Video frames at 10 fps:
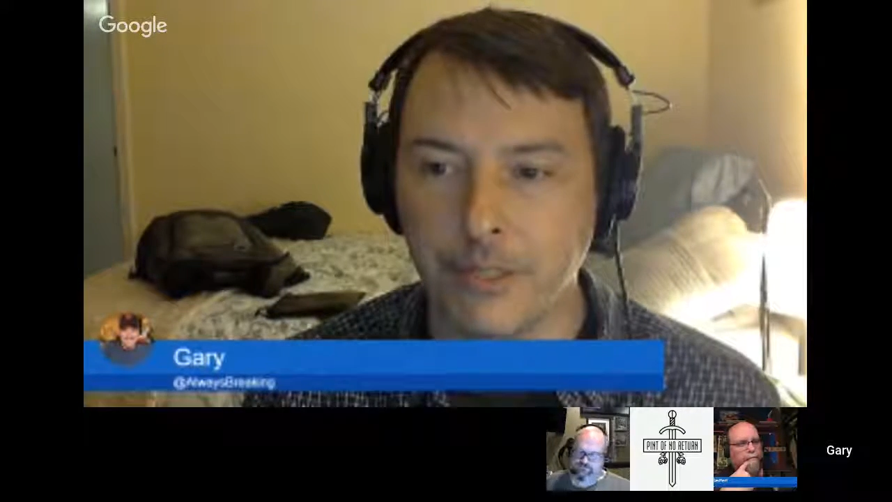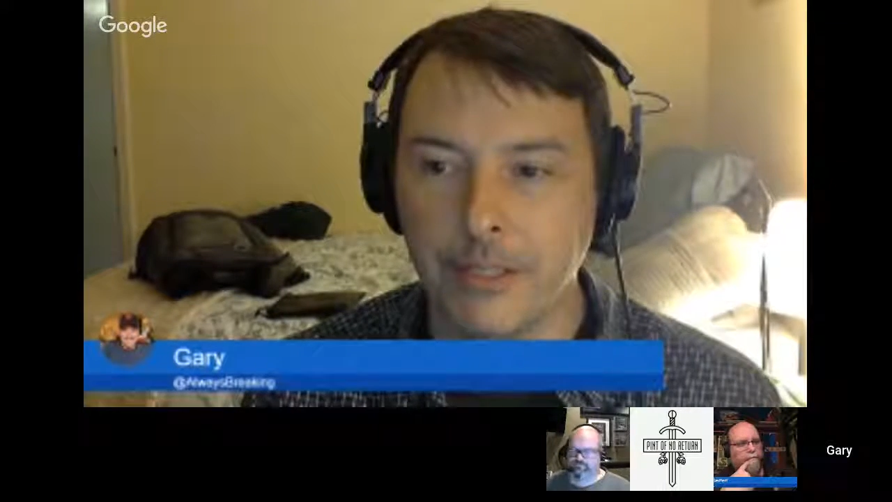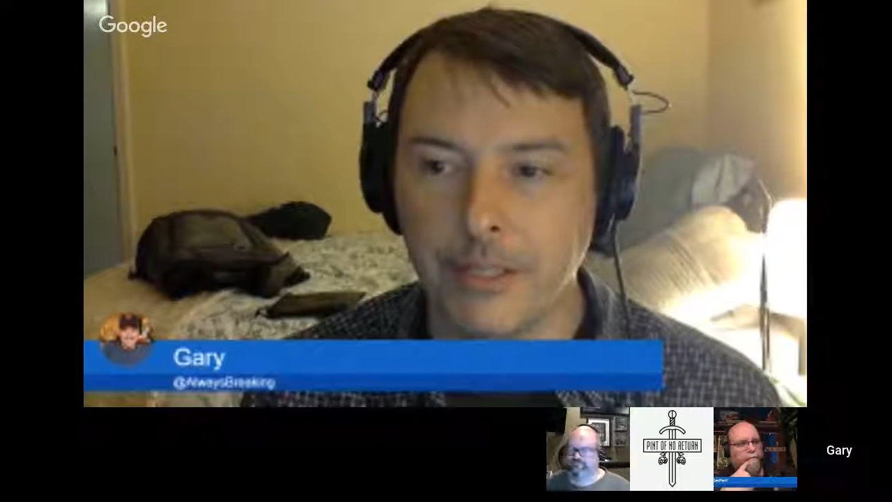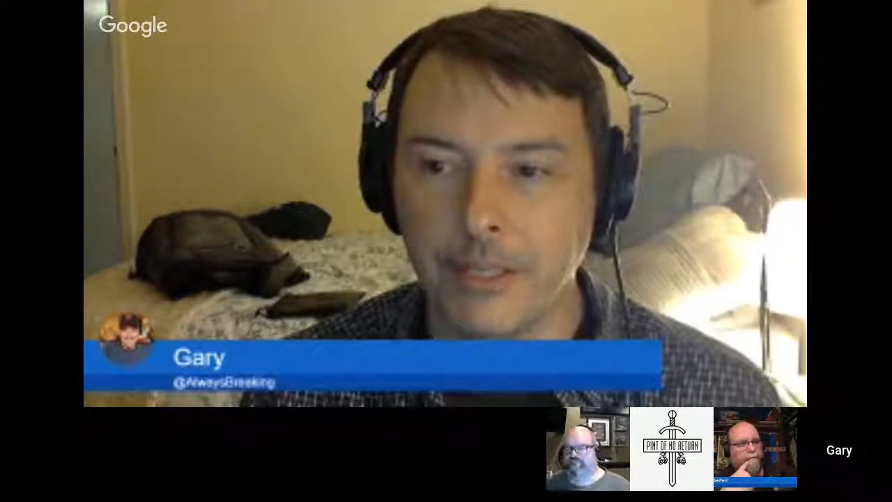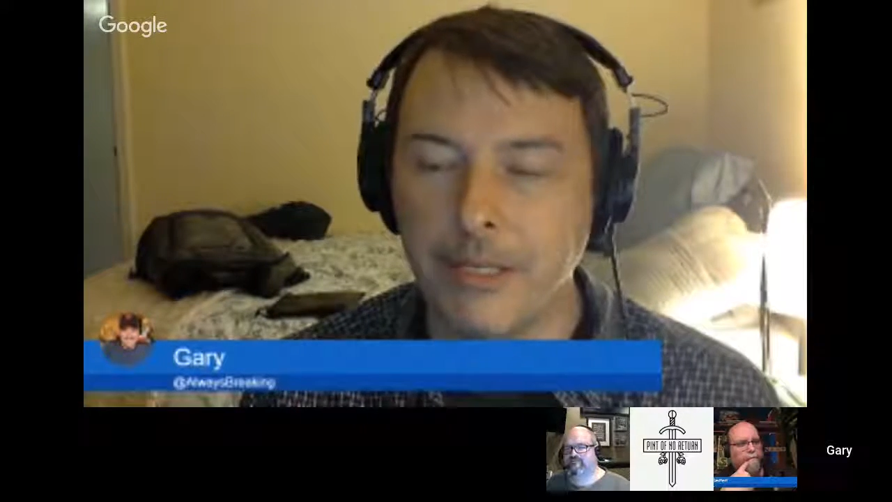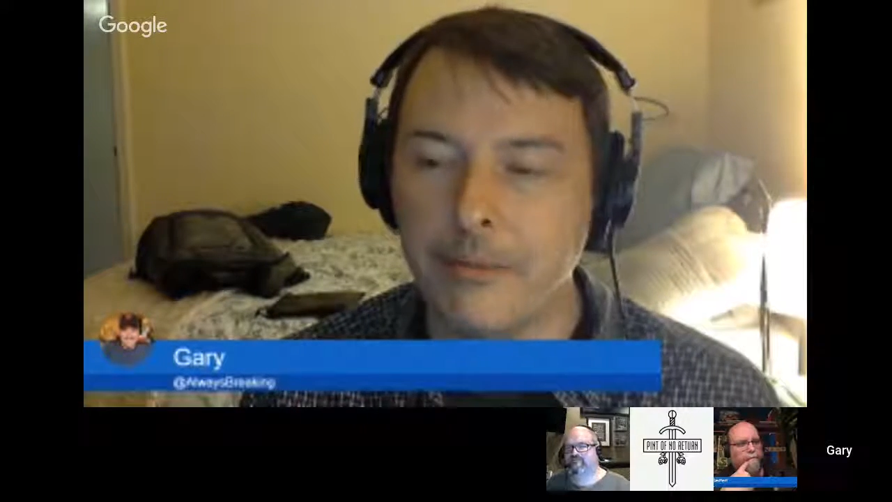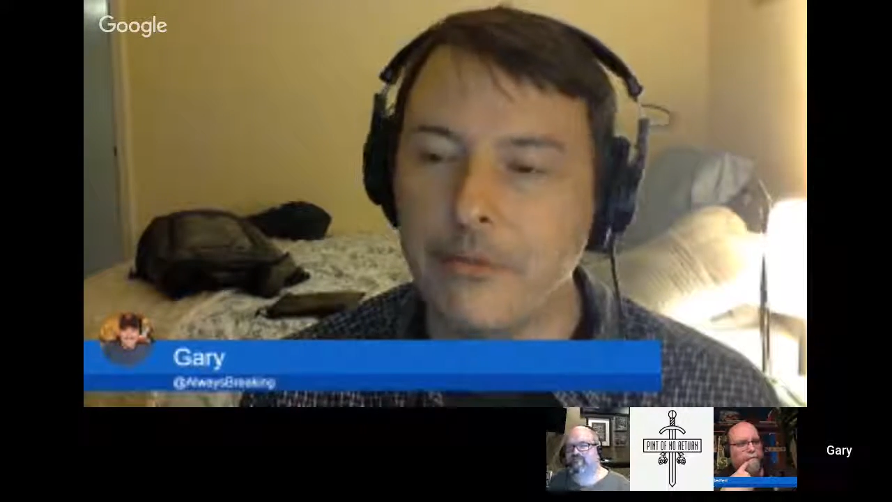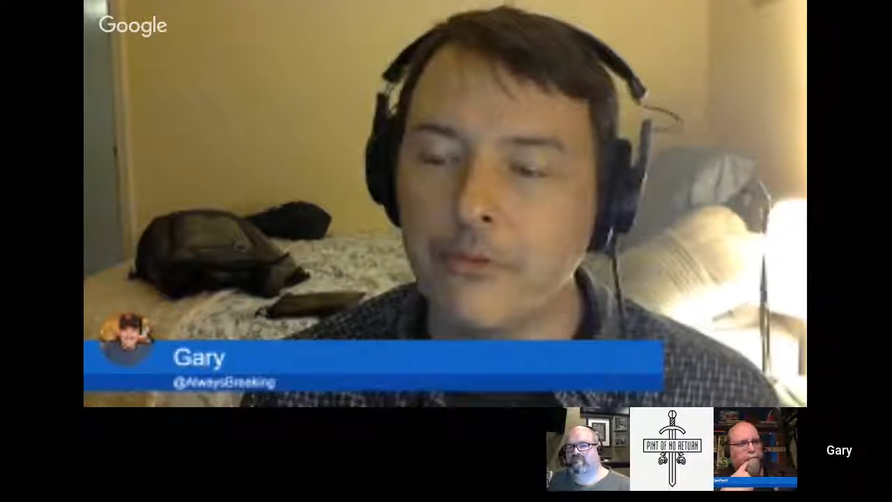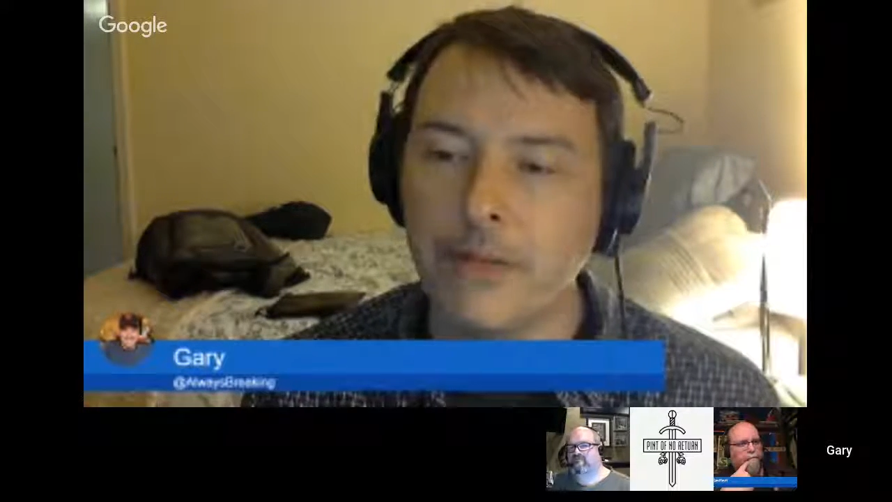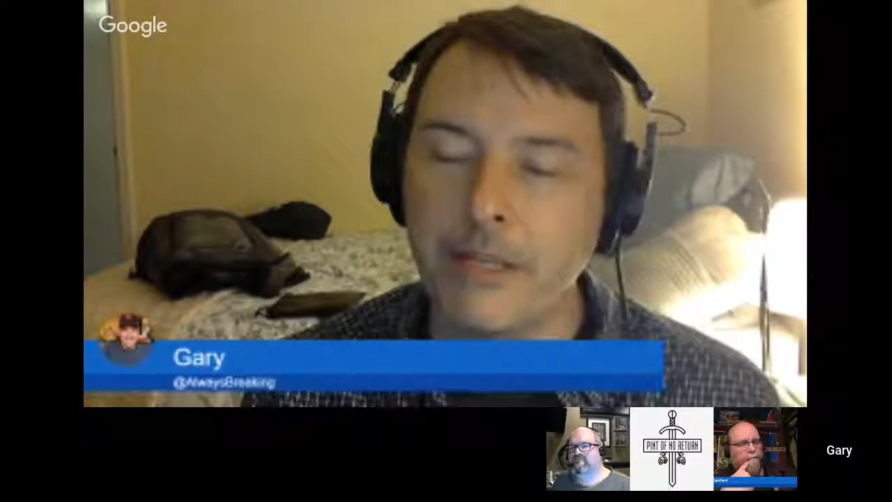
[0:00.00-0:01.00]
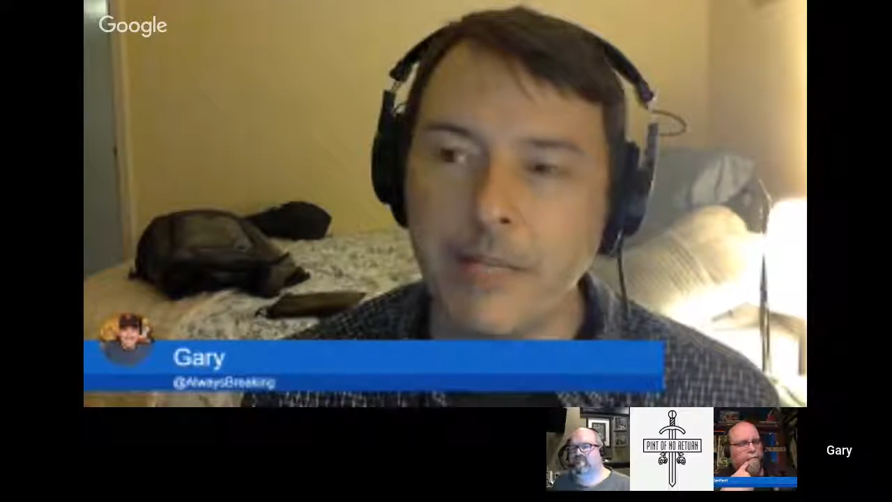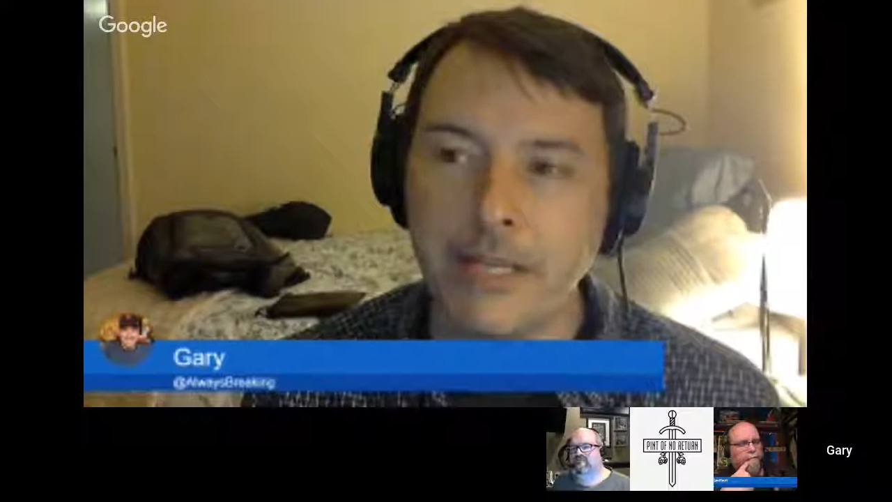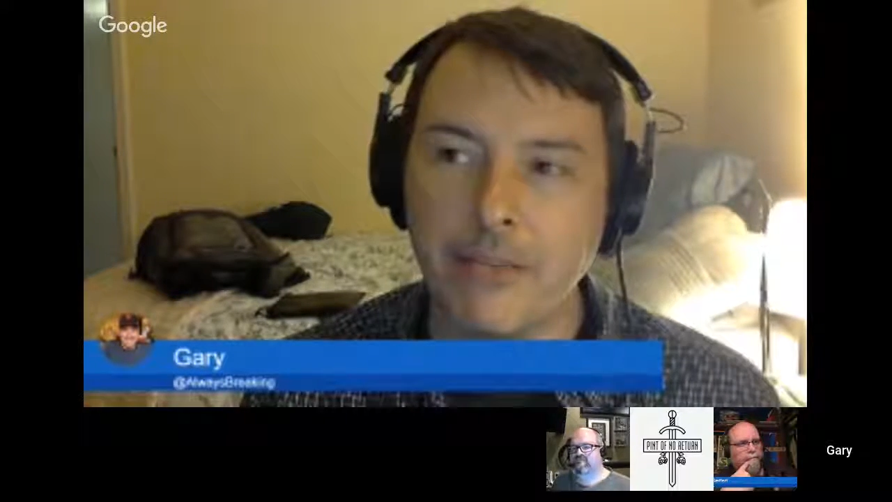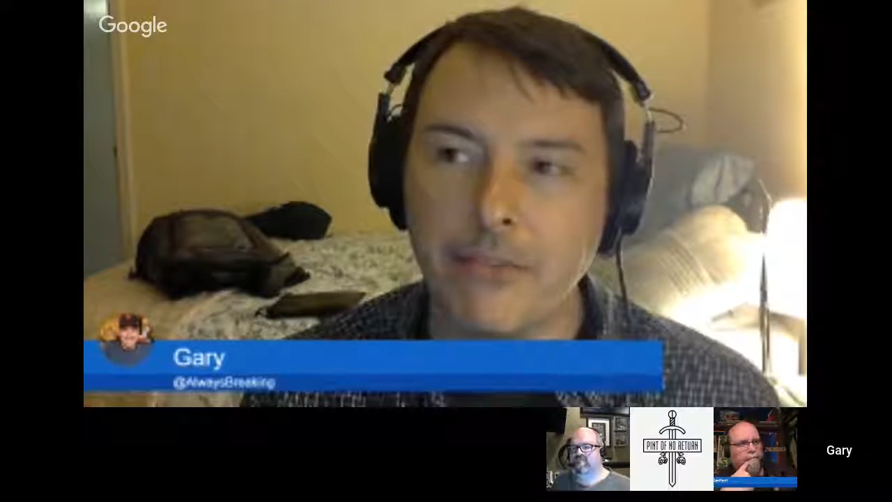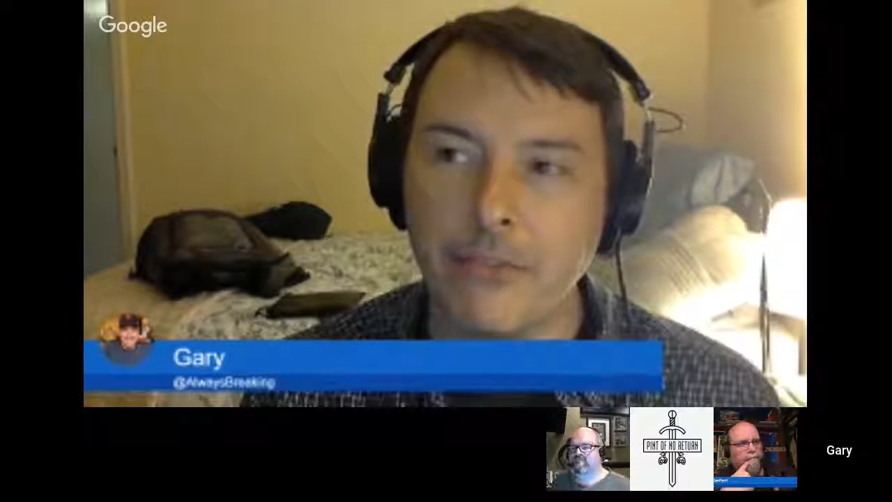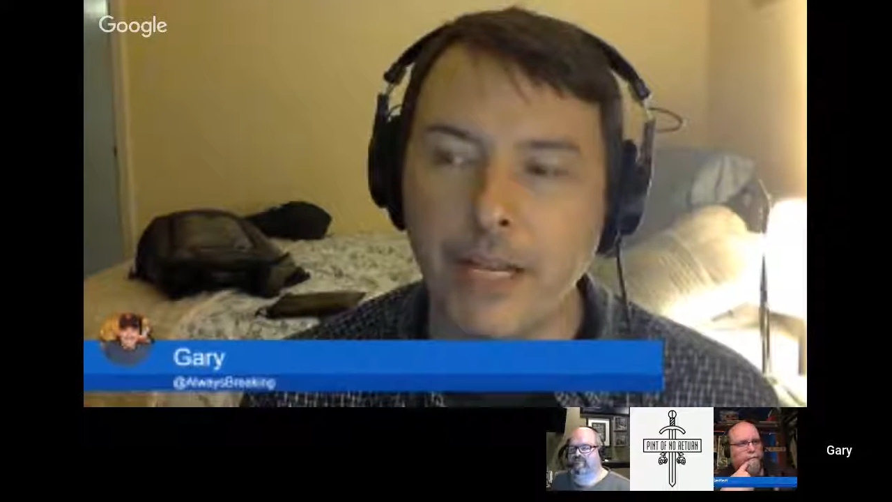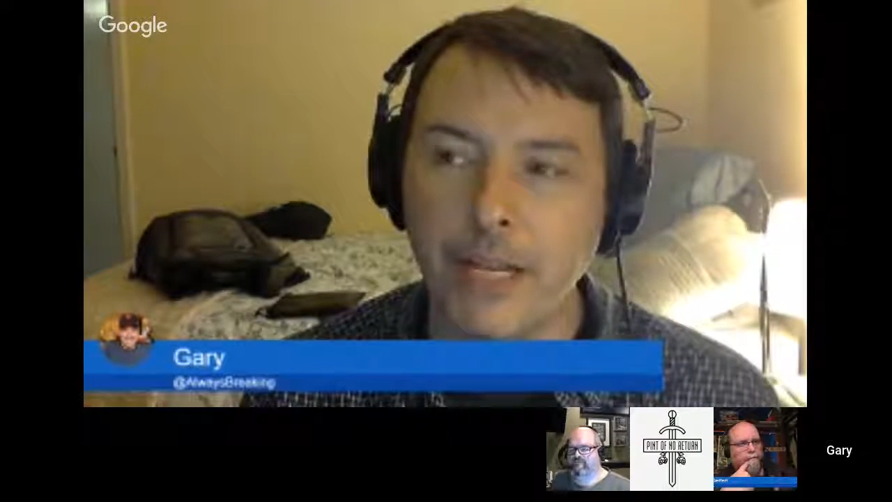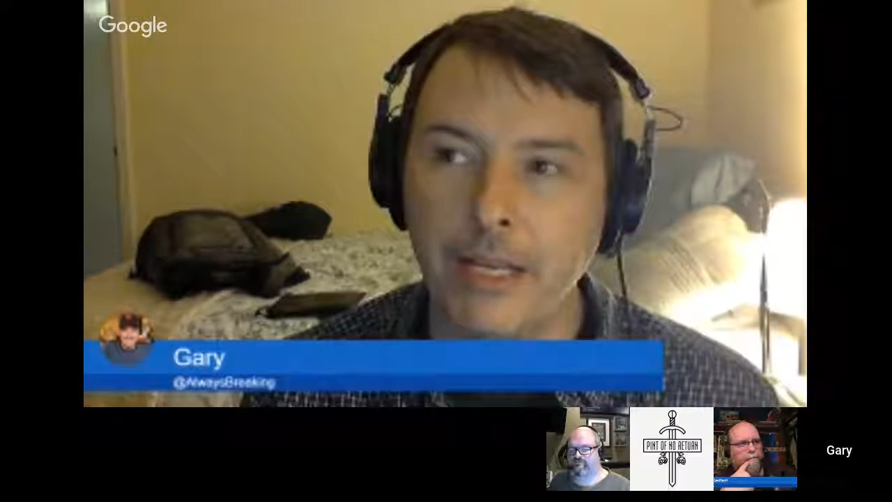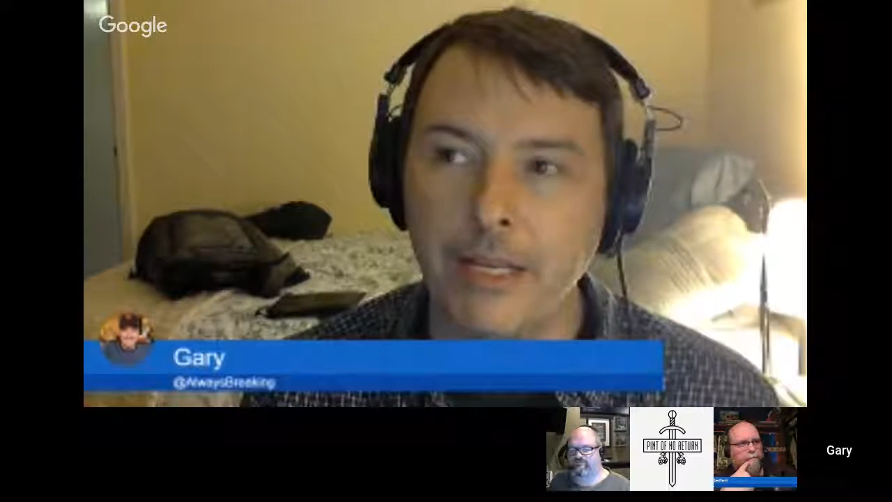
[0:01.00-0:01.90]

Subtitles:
And it was funny because they